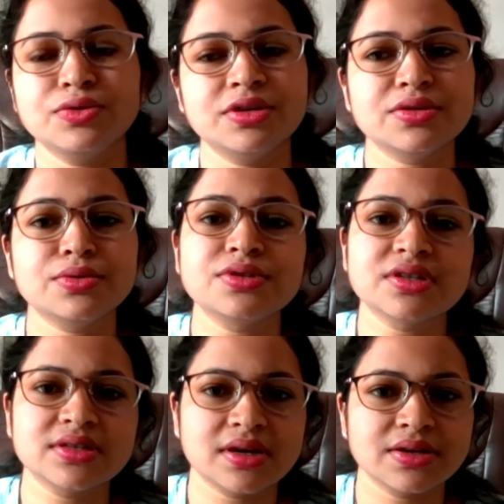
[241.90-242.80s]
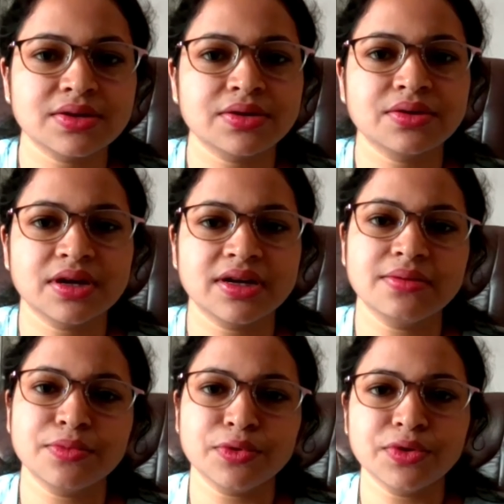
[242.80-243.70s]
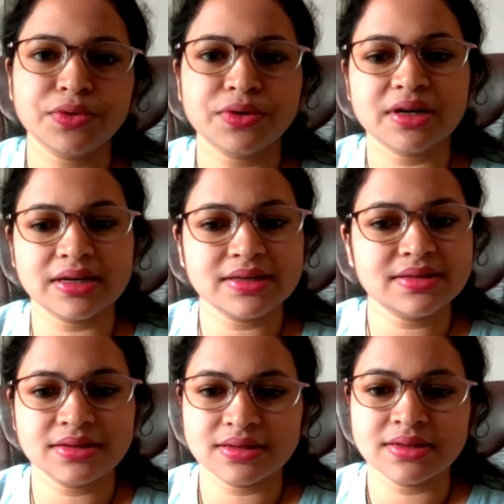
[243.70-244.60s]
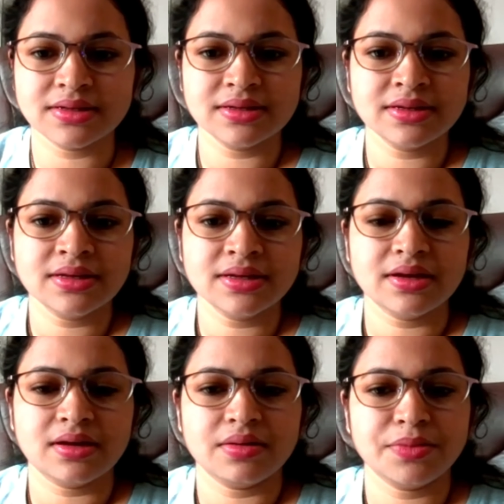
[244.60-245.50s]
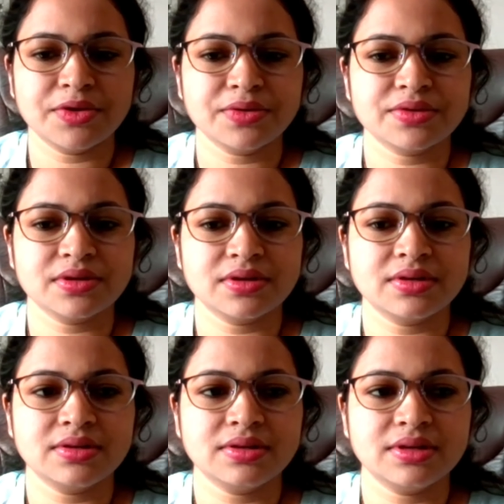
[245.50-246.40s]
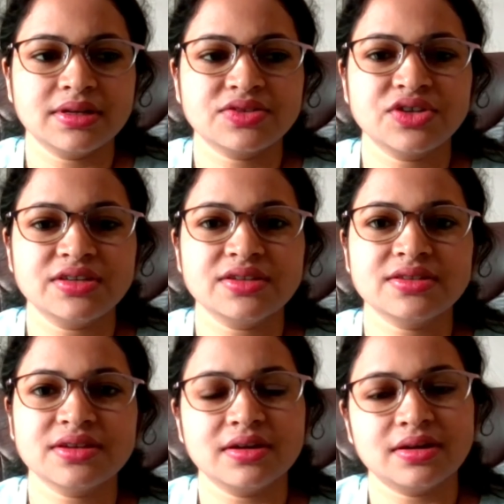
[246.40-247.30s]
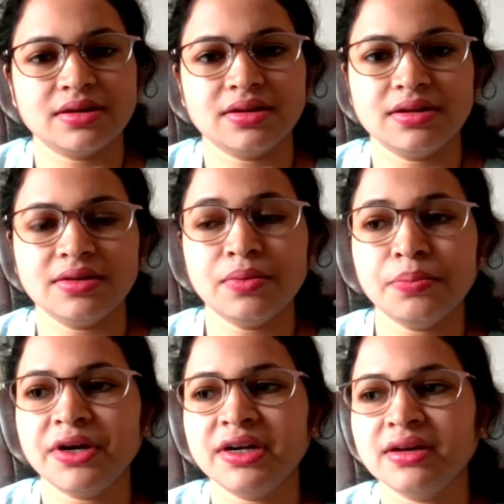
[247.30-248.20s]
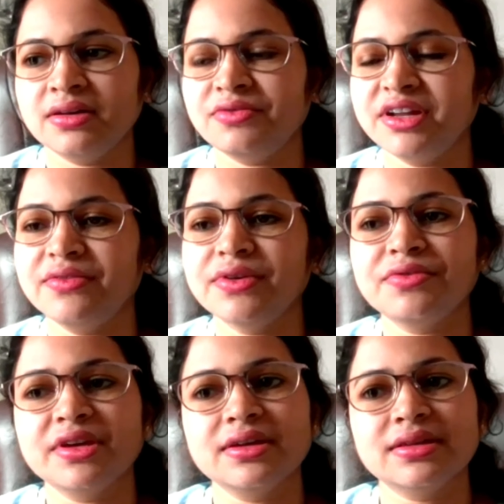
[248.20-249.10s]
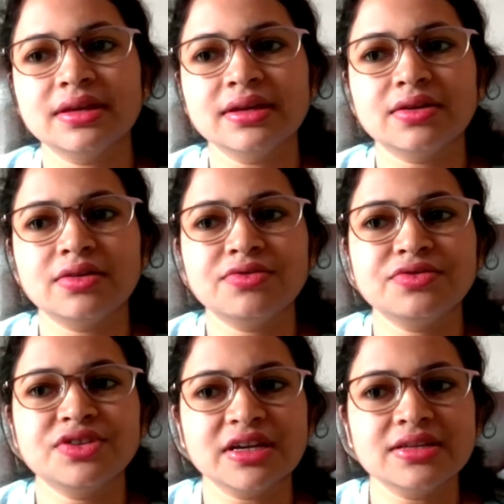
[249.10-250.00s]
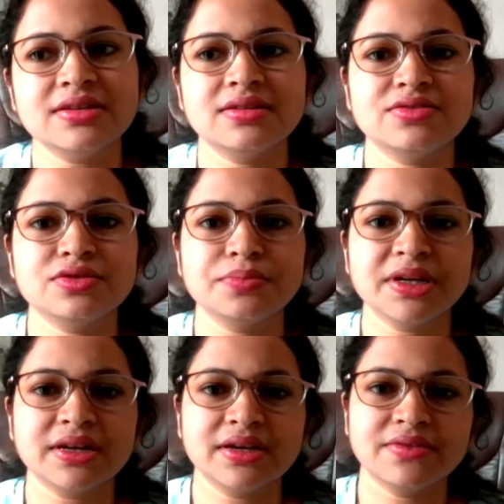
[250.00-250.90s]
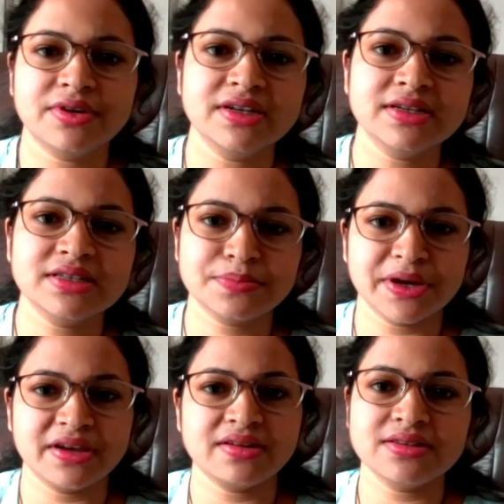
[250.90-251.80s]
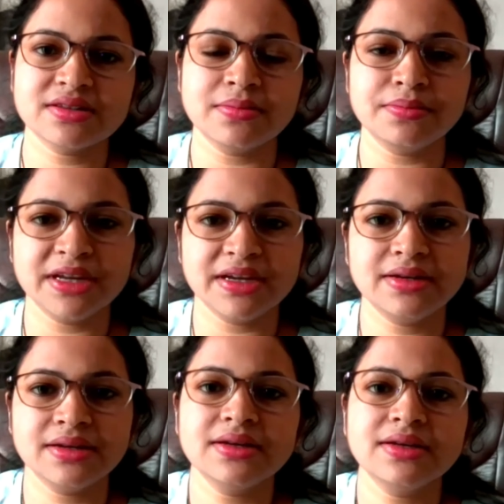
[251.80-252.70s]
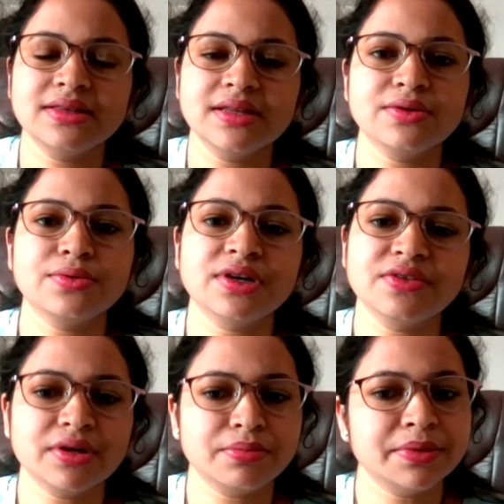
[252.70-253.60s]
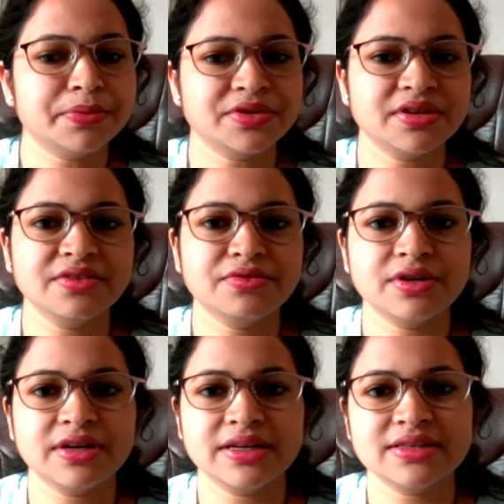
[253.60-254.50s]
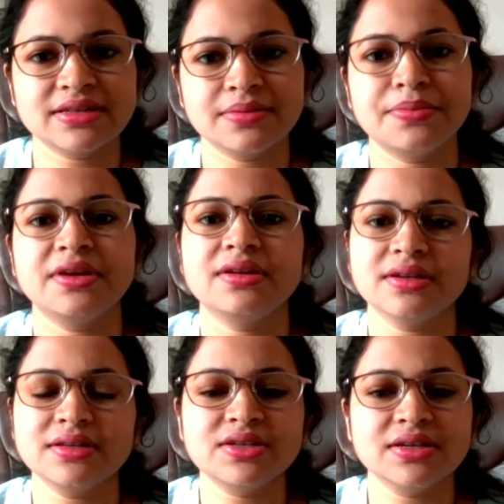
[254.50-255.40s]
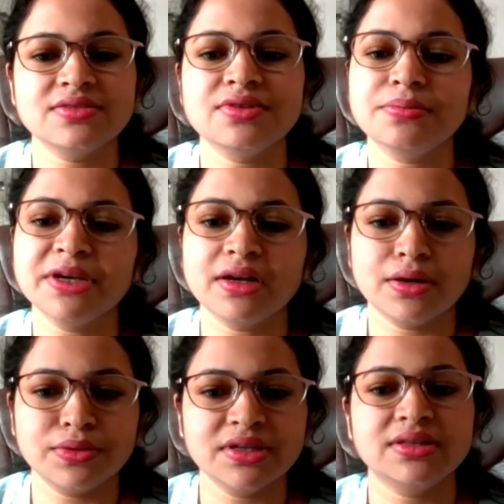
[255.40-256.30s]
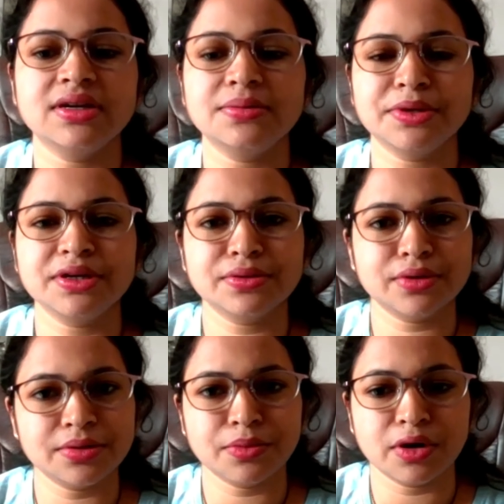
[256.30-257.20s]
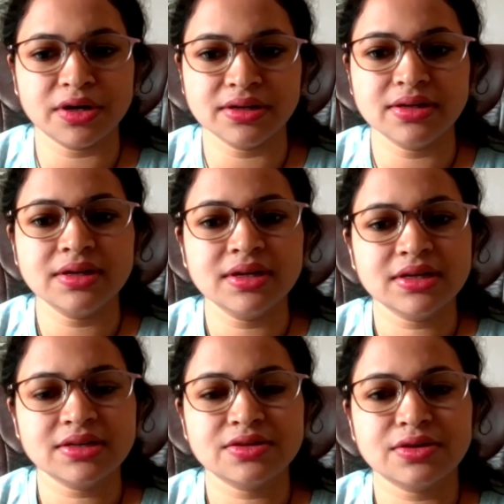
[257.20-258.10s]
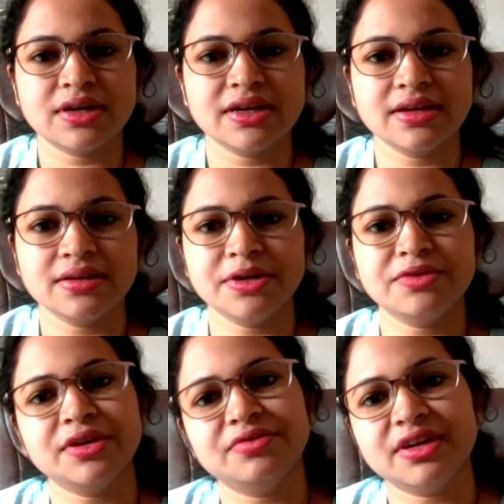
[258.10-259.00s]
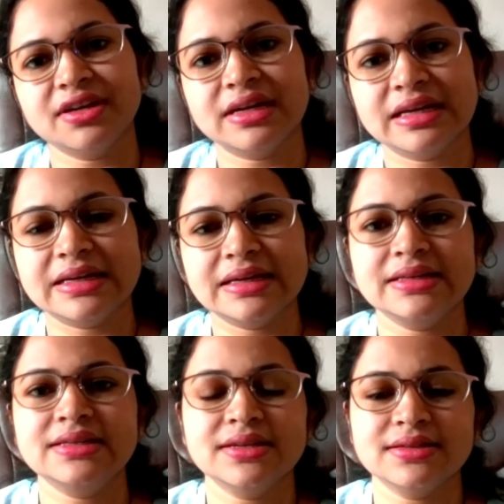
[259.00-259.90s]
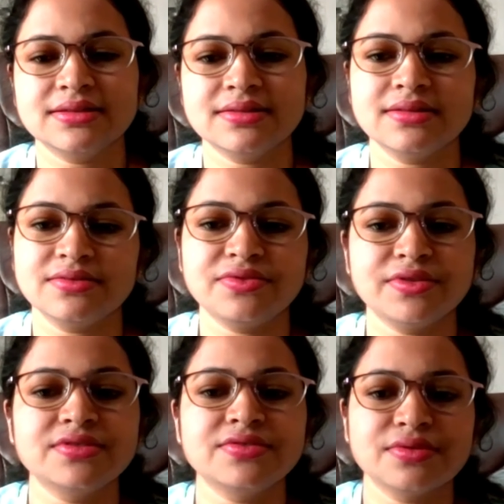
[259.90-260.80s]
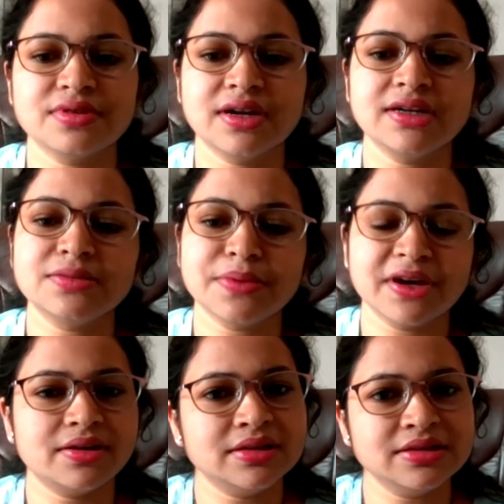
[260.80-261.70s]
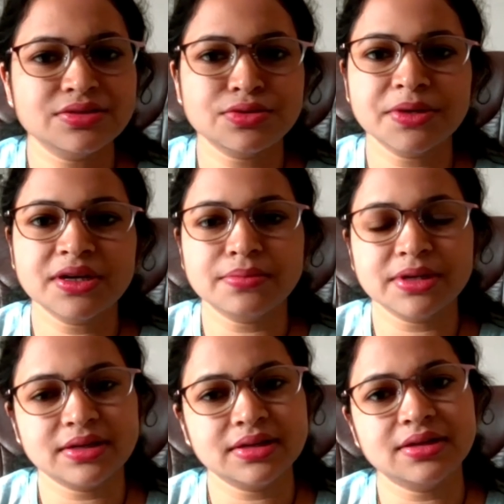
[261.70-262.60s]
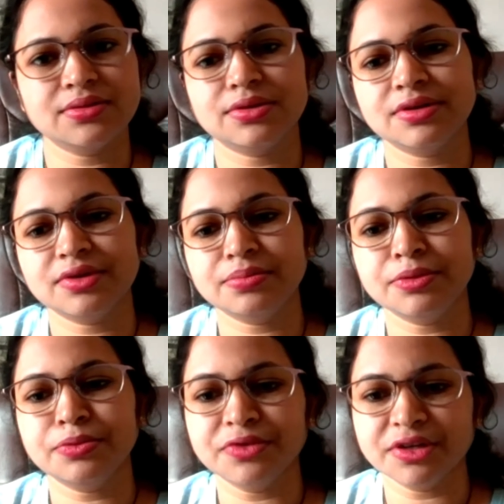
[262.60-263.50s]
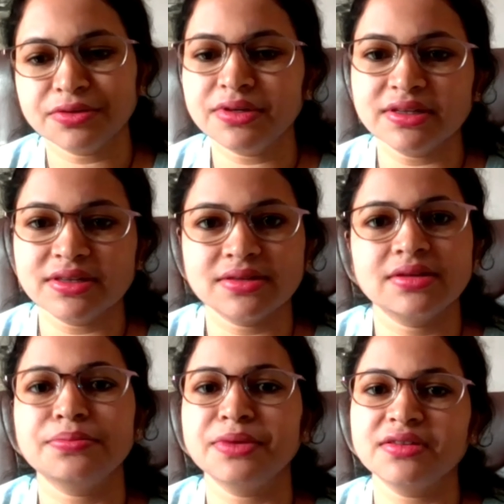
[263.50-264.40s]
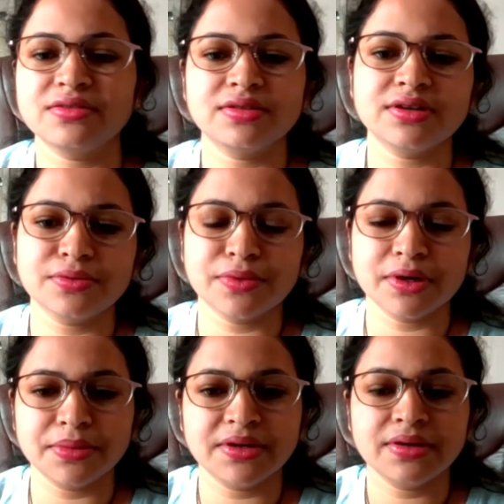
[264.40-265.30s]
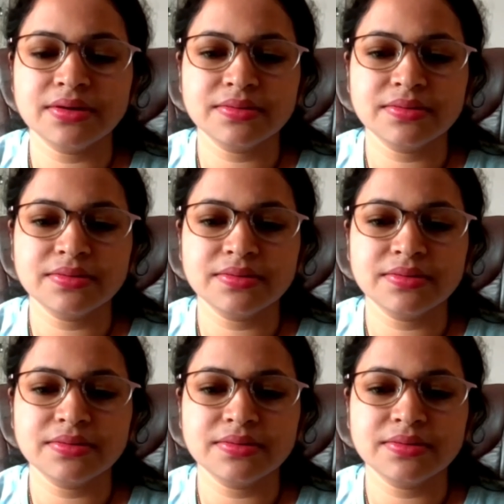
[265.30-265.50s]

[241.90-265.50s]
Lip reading: resources are getting more utilized because changes are but whenever we think of change, it should be like one spiral is complete, then only we'll be proceeding for next step, and any change will be allowed in that particular model. Not like in between we can take any changes. First that spiral needs to be completed, then only we'll be moving to next based on the requirement.